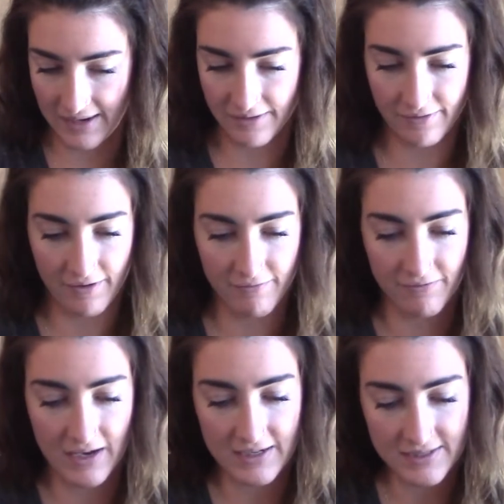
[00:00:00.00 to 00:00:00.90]
of a
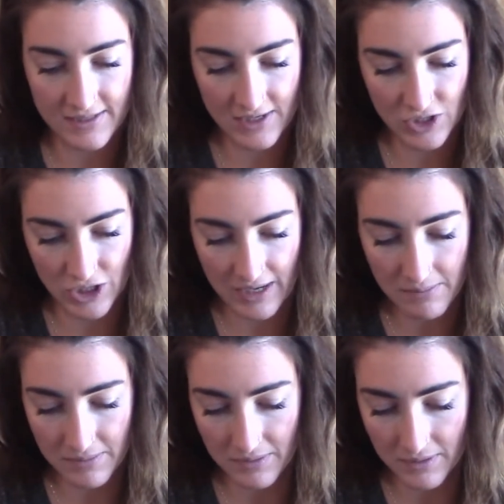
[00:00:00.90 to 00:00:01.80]
vase
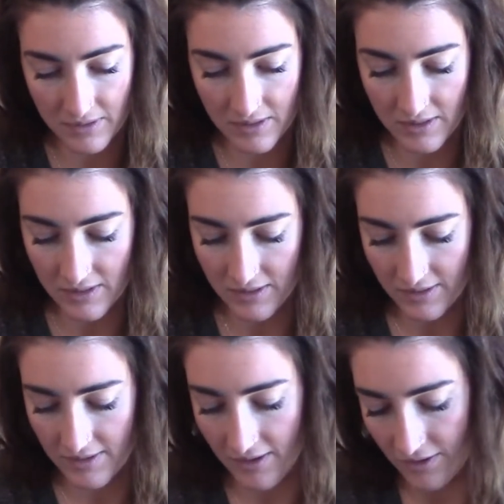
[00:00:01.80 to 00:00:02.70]
shape.
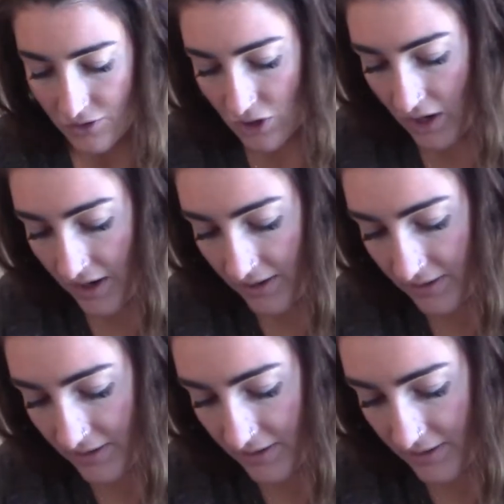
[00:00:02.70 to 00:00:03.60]
I'll draw
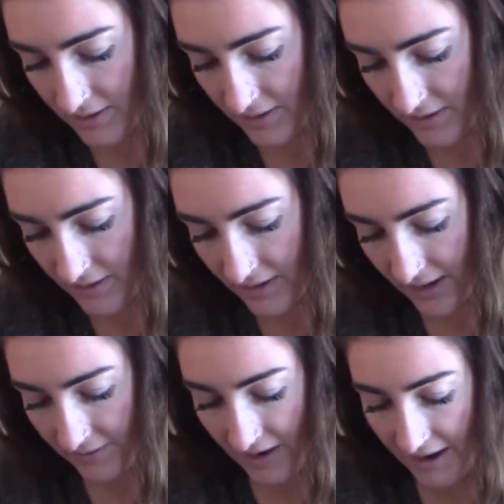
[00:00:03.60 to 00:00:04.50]
kind
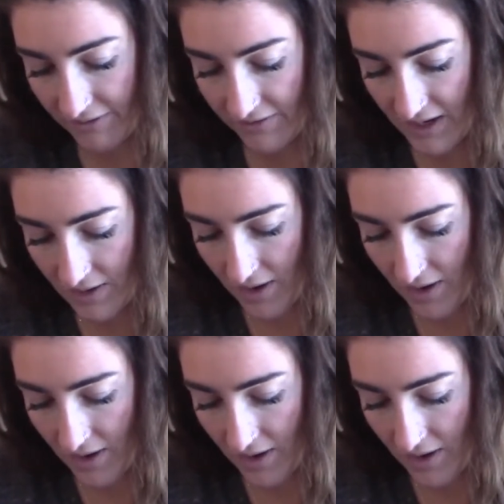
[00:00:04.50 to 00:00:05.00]
of half of it.